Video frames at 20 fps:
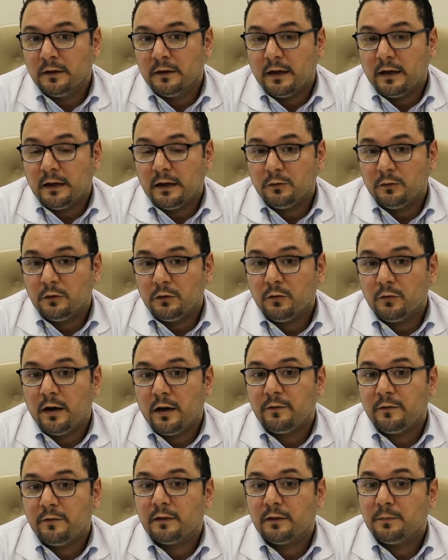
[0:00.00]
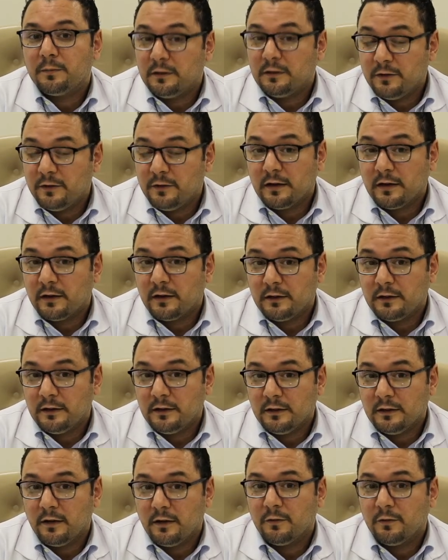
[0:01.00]
And we do have a specific
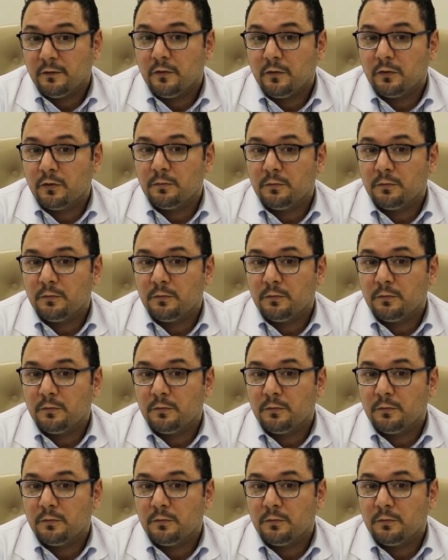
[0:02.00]
criteria for